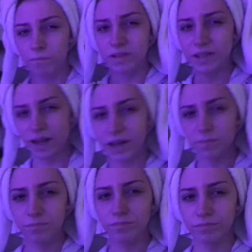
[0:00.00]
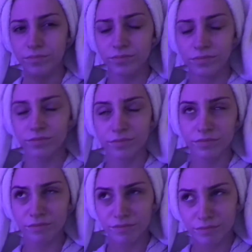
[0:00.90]
Stadium,
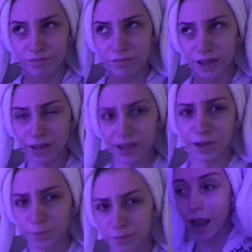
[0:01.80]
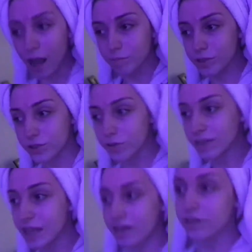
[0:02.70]
I think. I'm just so
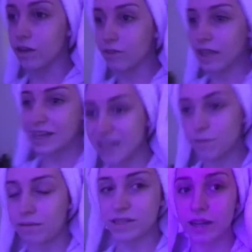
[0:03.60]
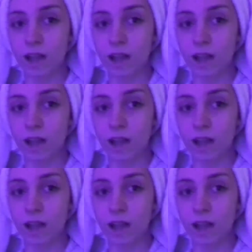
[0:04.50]
excited to go. The last time I was at a